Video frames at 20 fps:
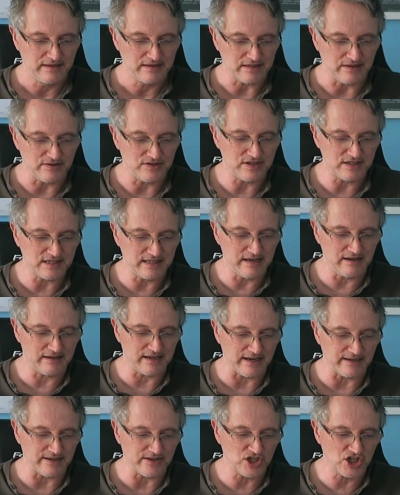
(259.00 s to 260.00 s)
So she's now
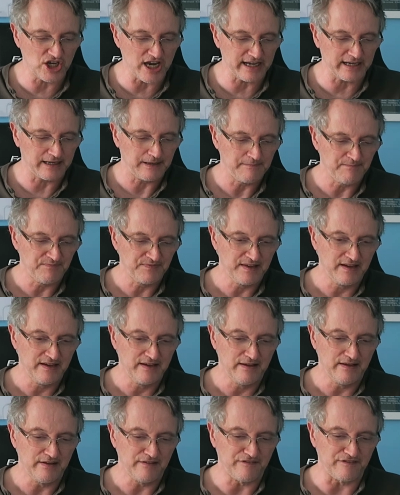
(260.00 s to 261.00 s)
going to check
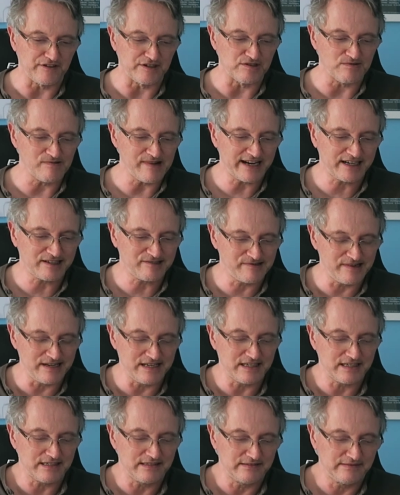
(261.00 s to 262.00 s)
for
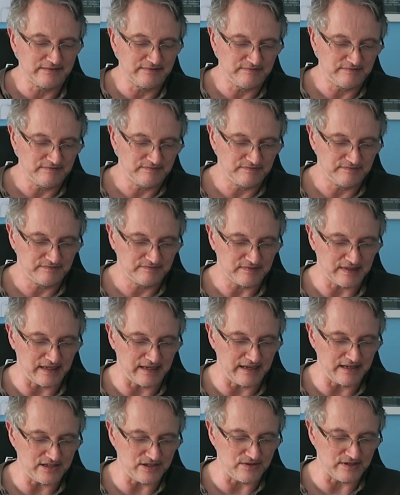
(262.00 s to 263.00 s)
directories,
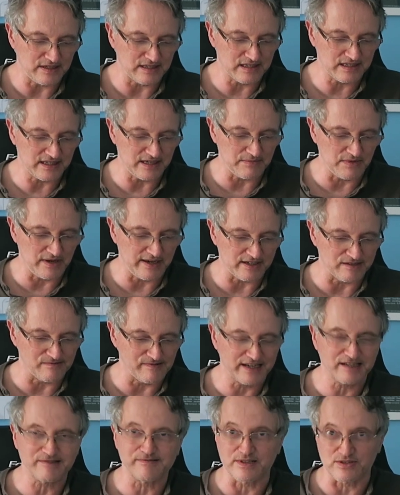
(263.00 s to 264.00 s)
and as you can see, my
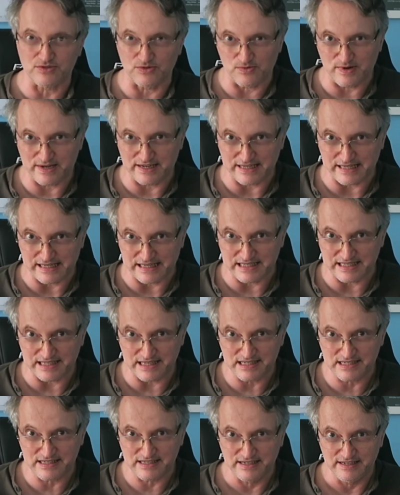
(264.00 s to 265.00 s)
directories already
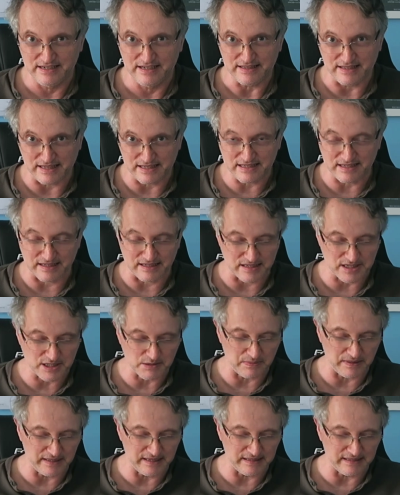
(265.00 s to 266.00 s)
exist. That's going to
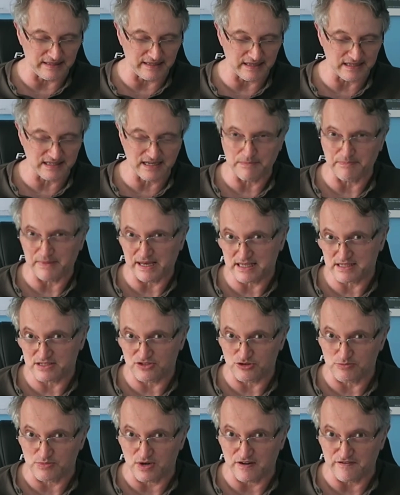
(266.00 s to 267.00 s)
speed things up, as
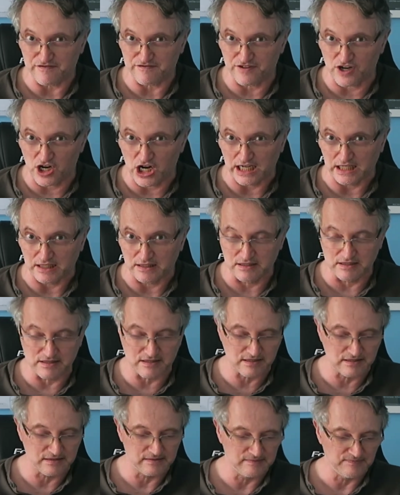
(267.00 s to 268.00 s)
do my
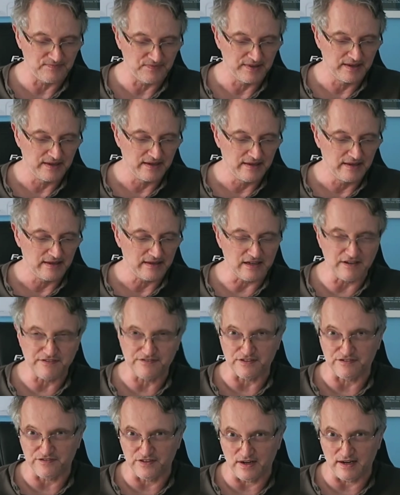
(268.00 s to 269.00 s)
files.
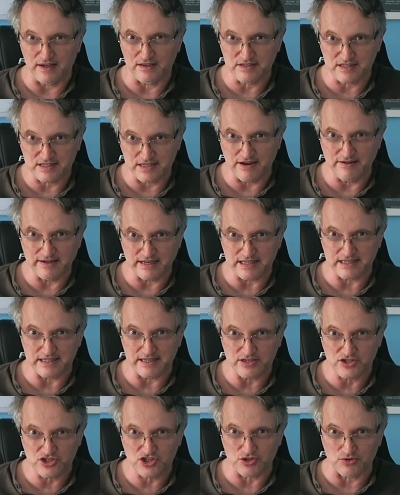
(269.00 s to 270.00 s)
If the files don't
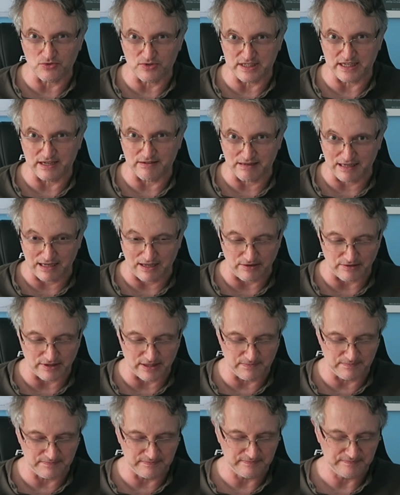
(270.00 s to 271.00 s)
exist, she'll
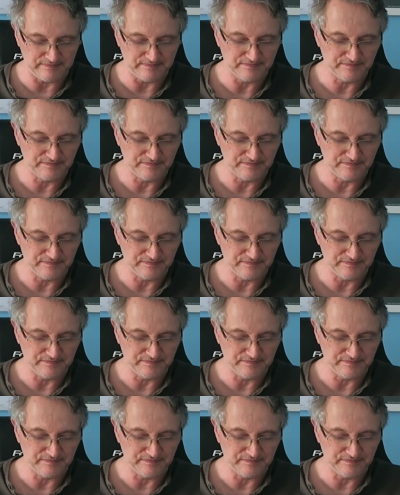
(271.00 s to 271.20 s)
download them.